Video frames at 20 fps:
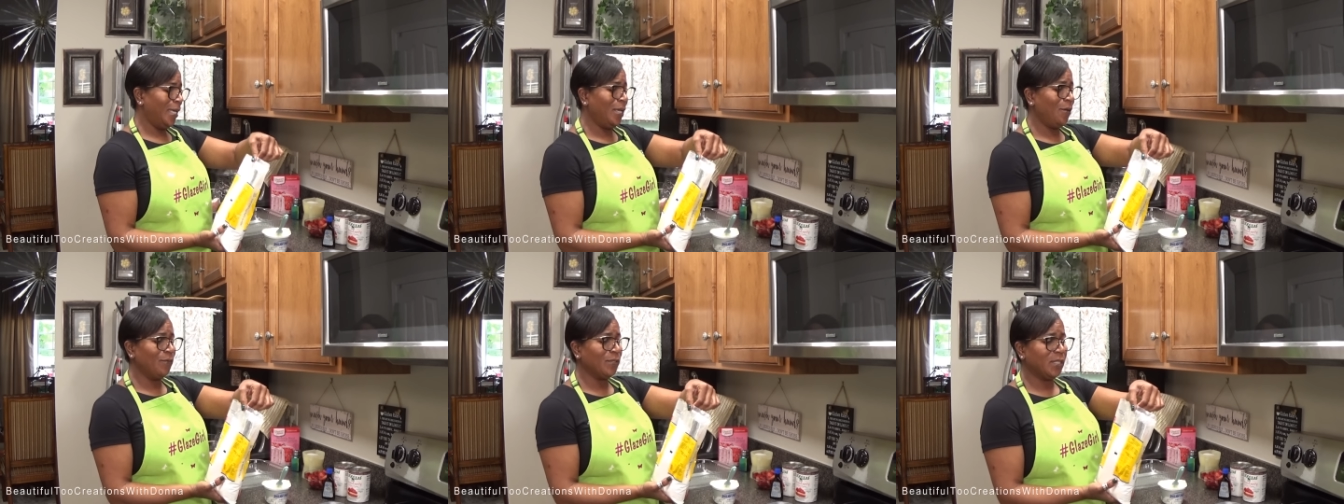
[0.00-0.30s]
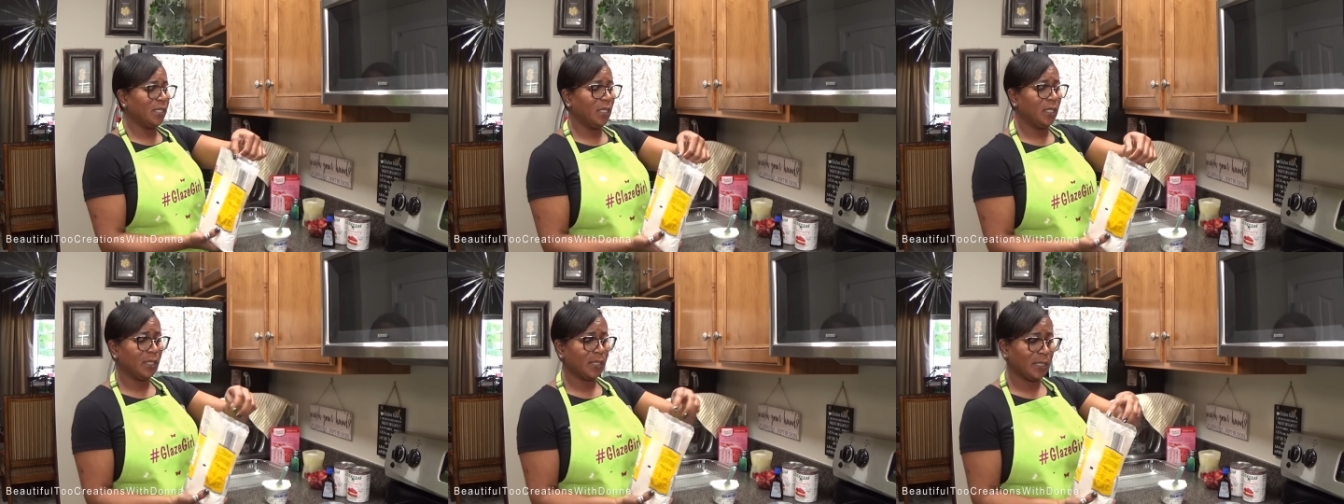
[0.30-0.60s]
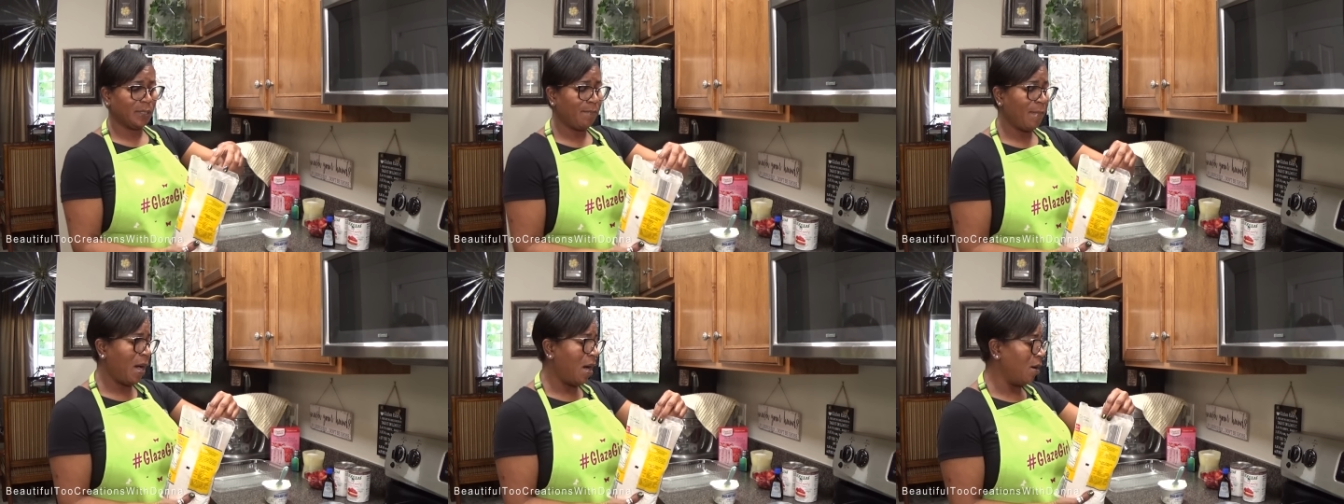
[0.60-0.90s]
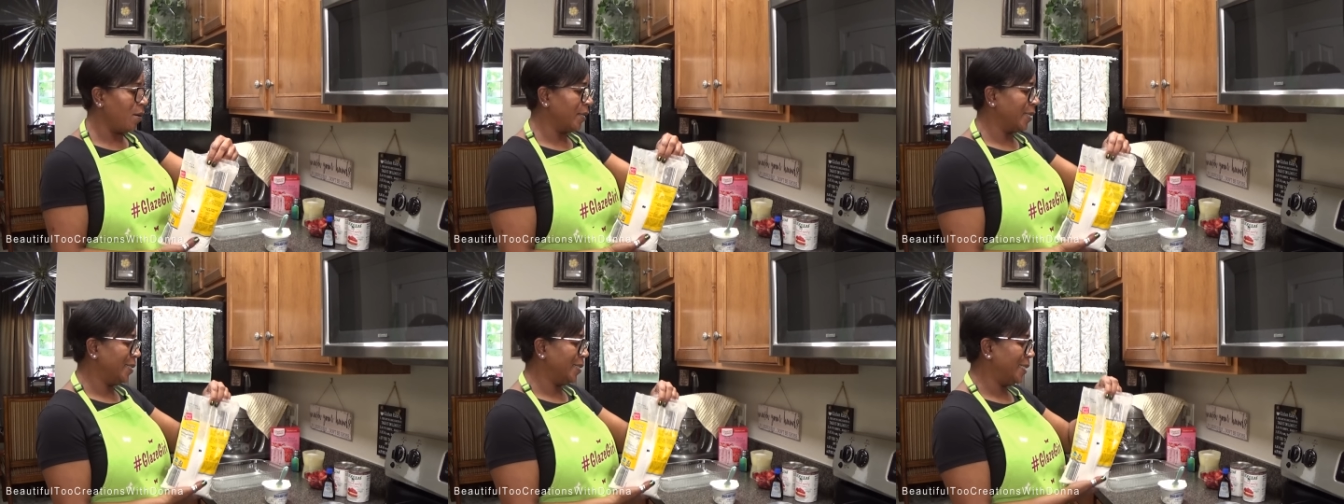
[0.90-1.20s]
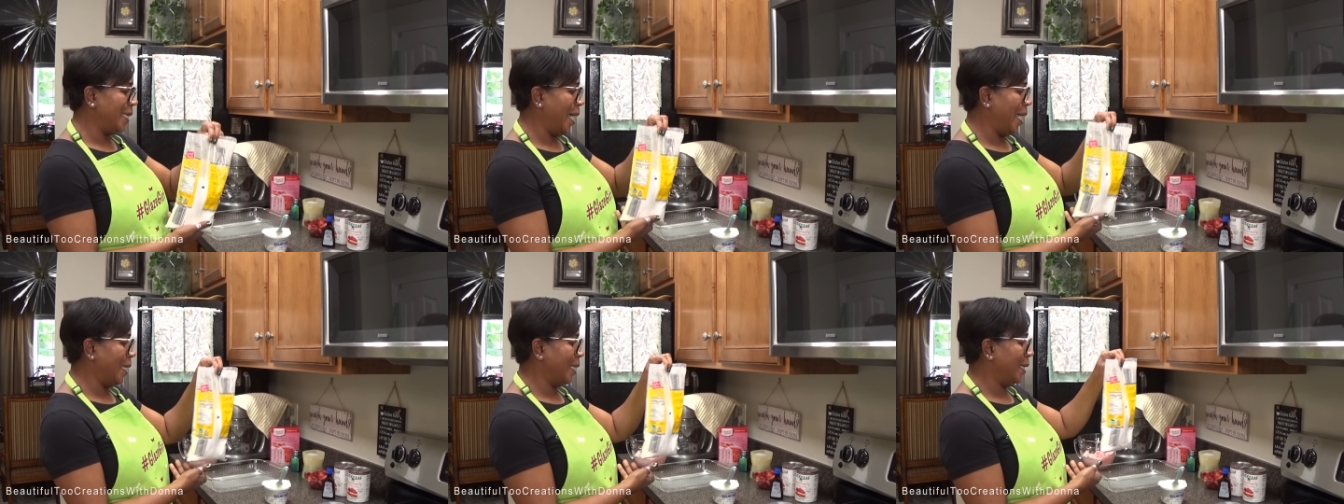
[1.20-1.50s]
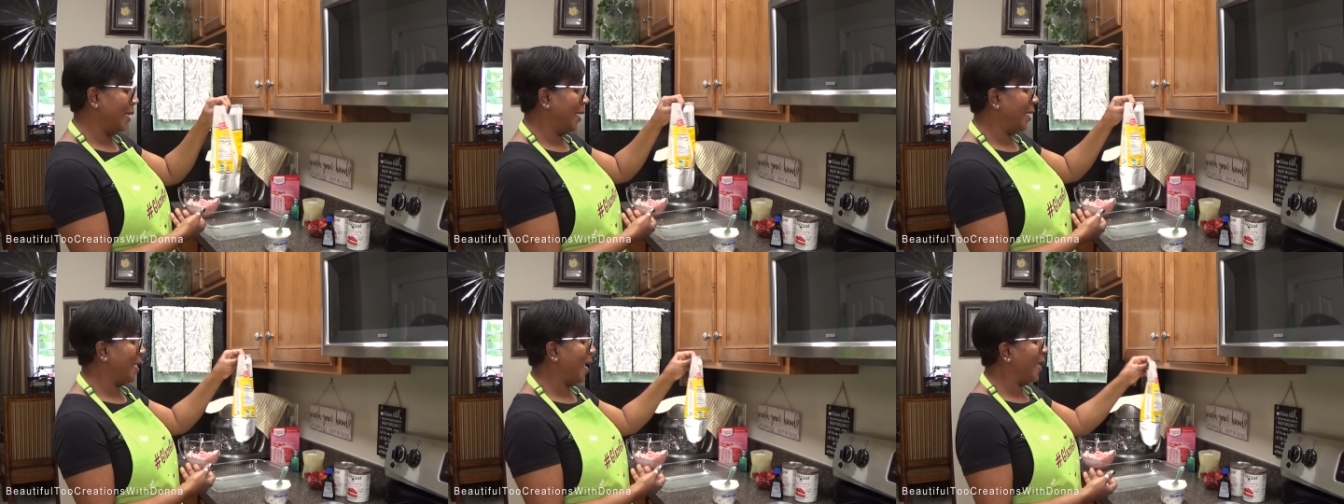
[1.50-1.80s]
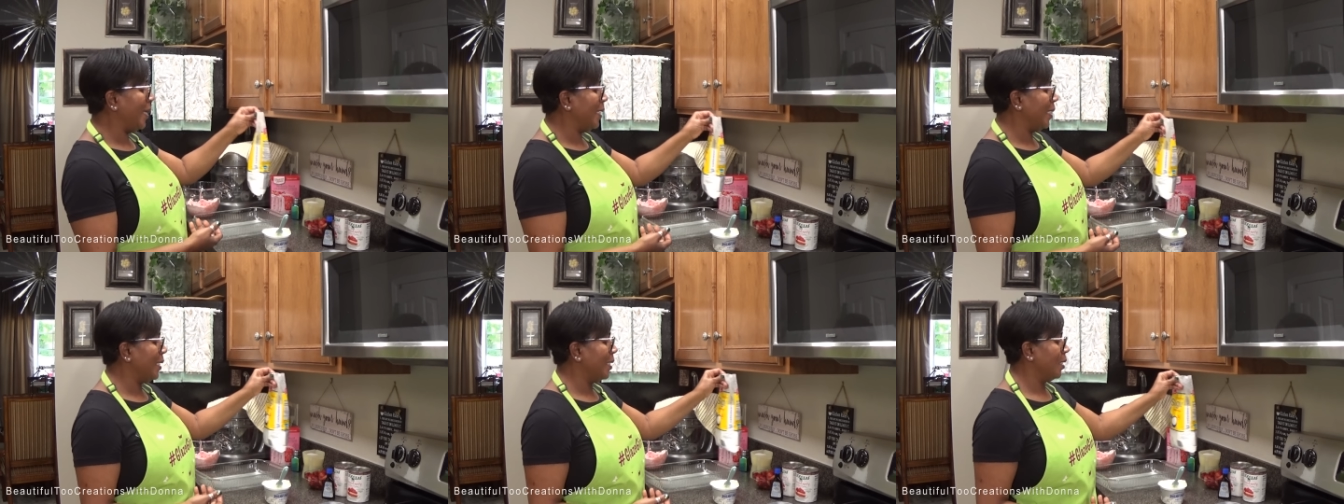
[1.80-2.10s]
it was a little small container, and
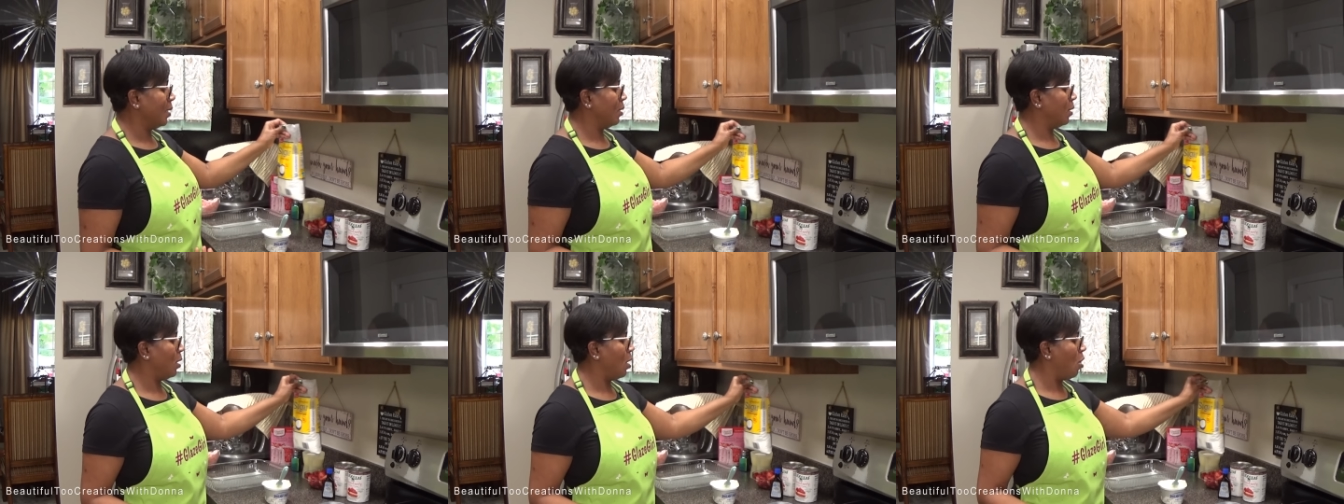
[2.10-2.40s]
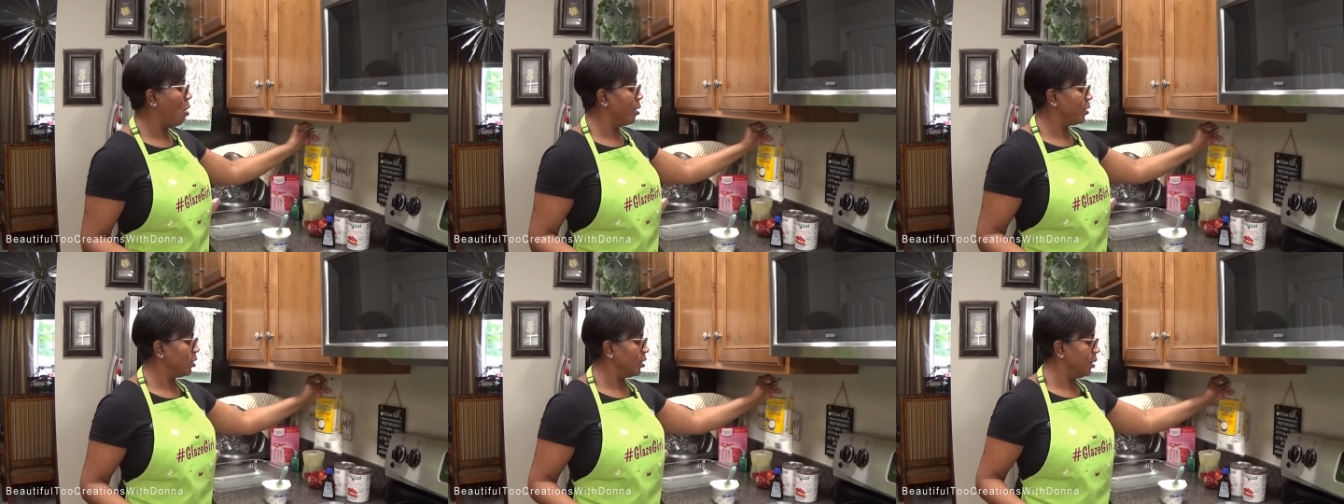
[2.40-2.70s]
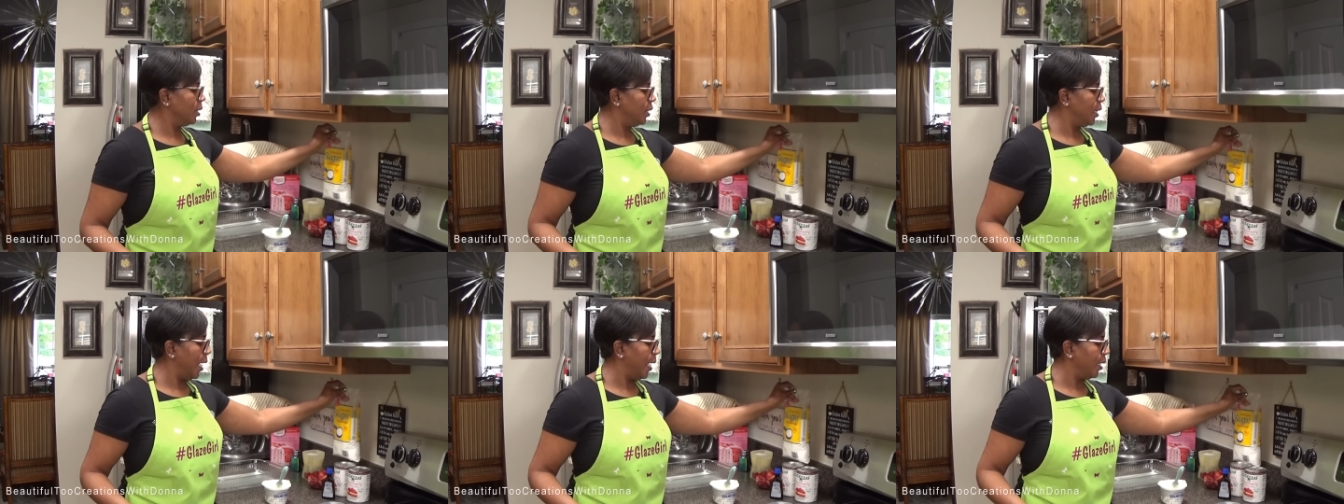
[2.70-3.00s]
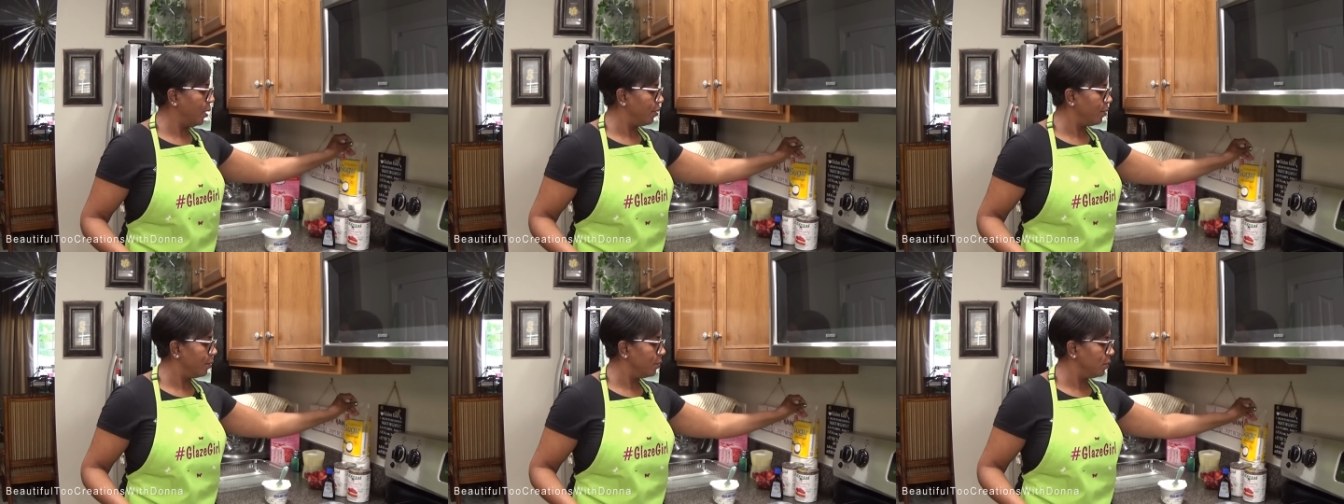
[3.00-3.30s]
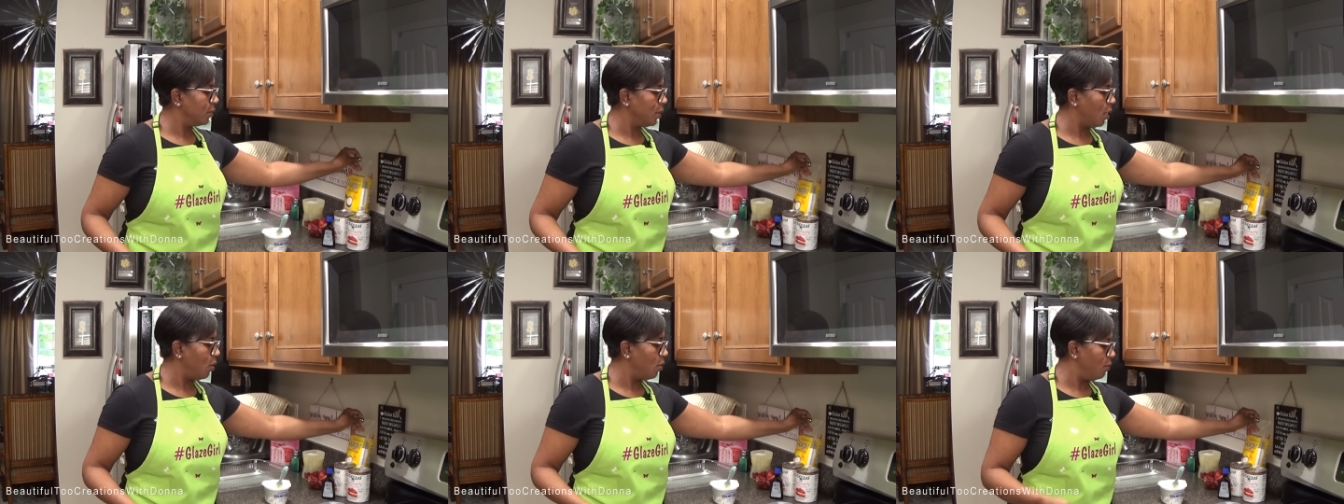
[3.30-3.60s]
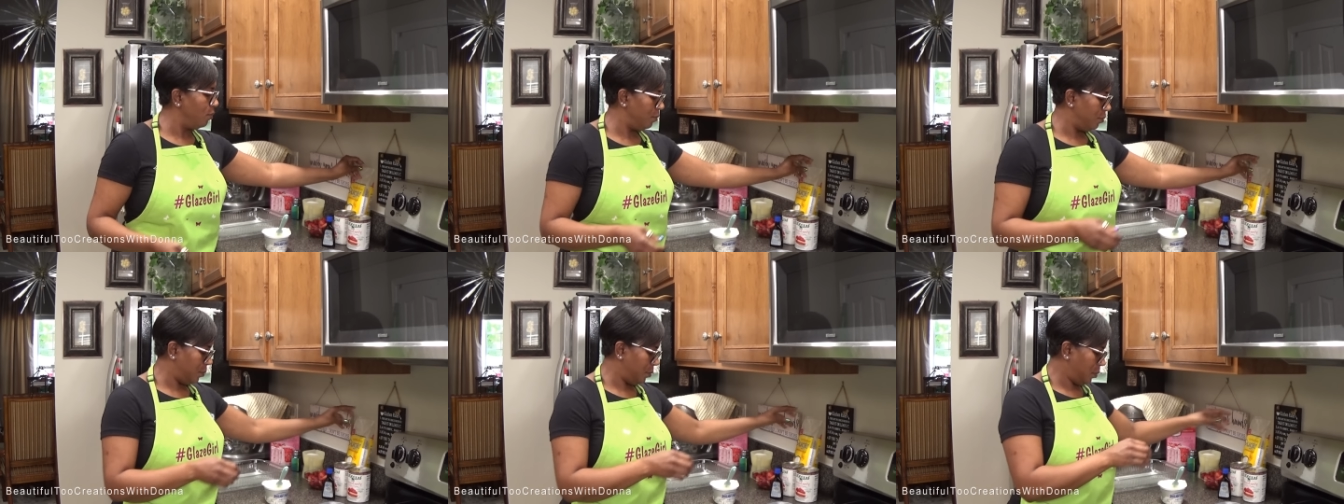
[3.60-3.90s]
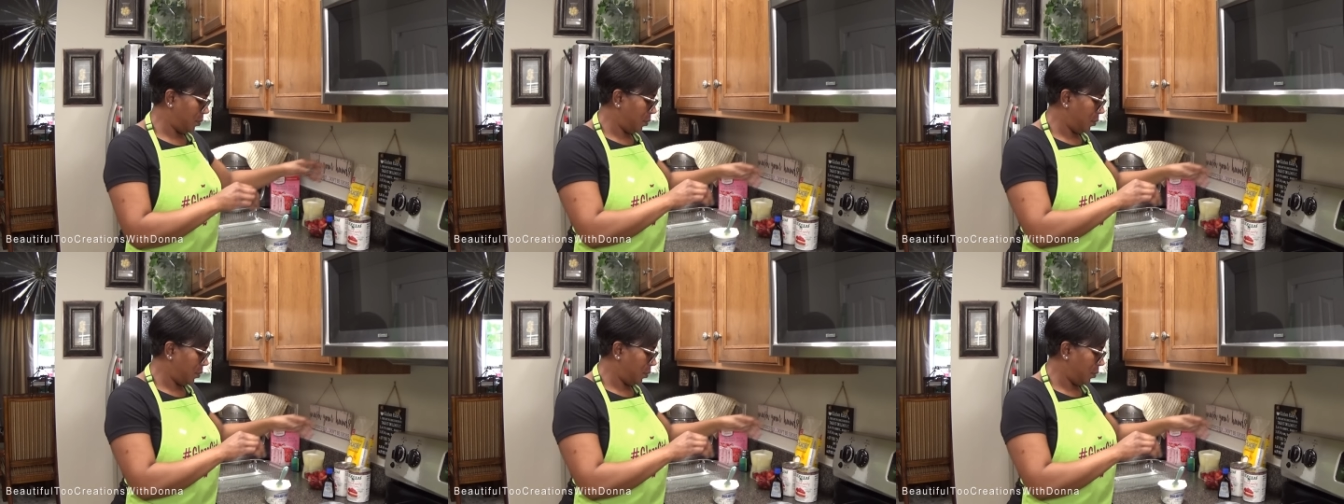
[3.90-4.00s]
I needed a large container. So